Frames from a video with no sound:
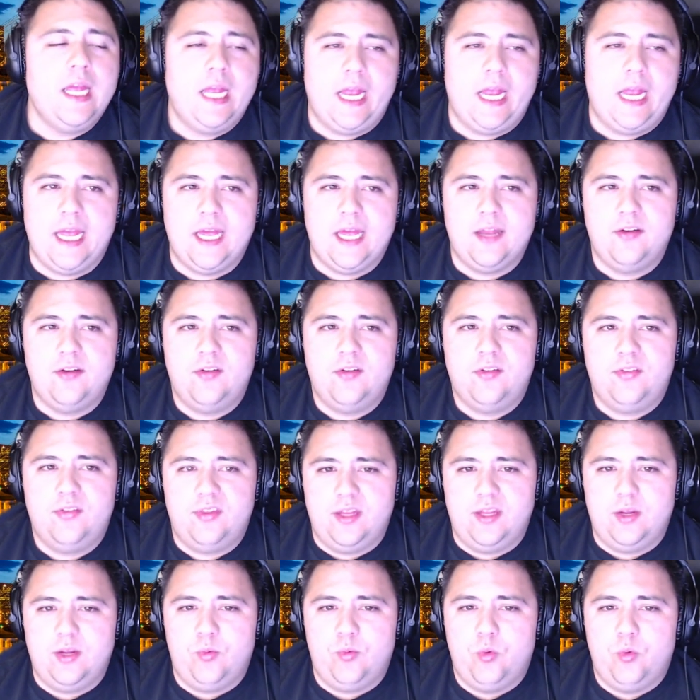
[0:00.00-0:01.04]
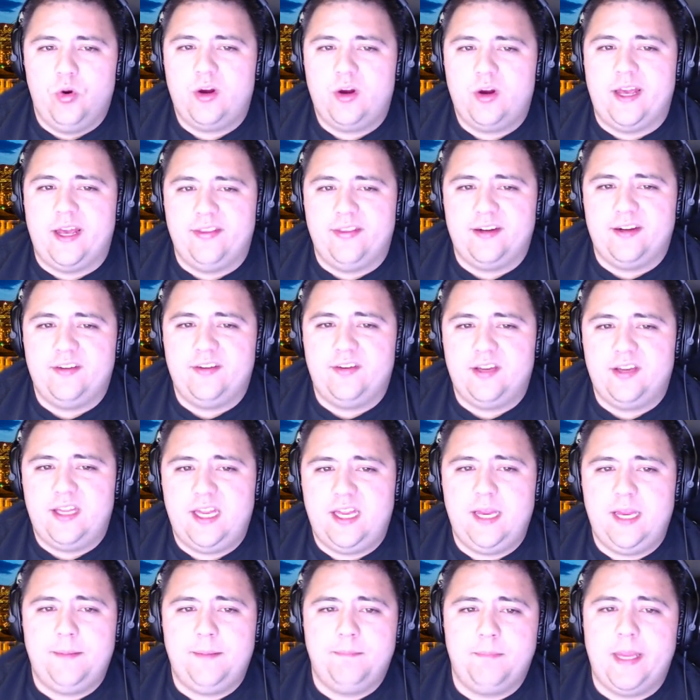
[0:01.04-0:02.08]
and the work ethic to
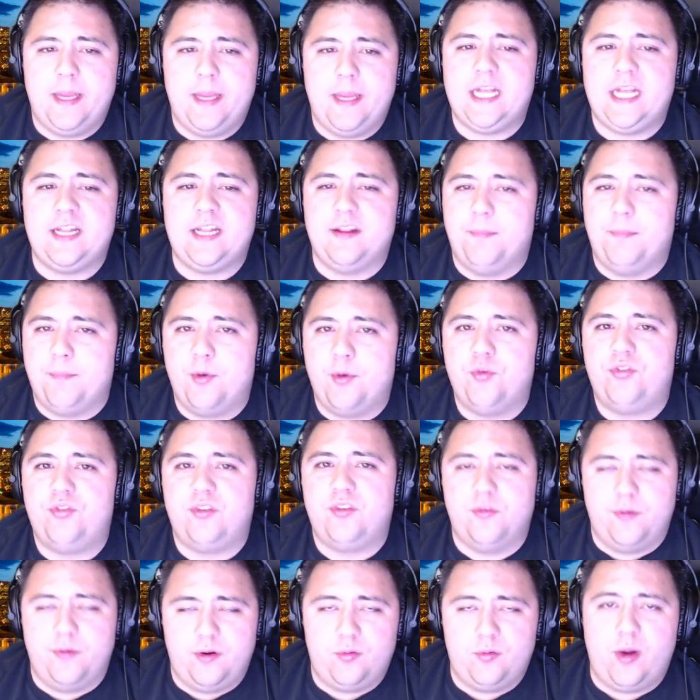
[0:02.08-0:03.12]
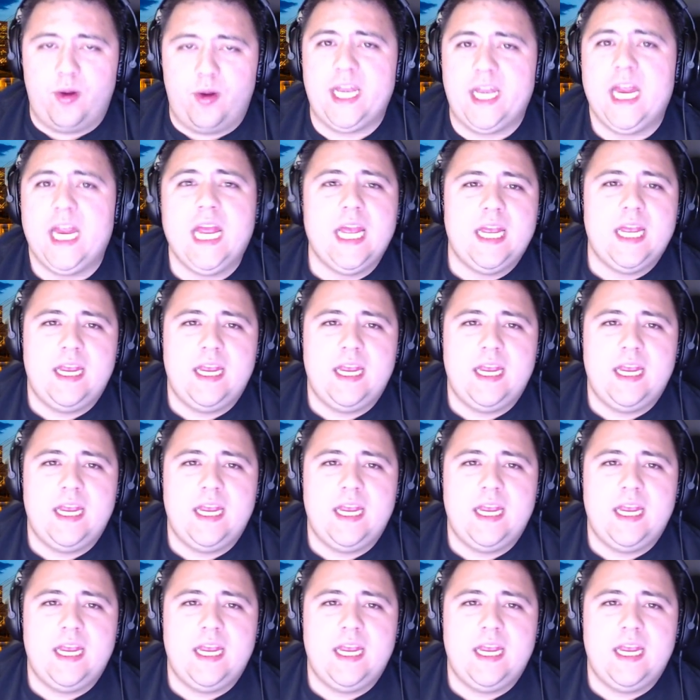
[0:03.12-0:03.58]
keep making the most of it, right?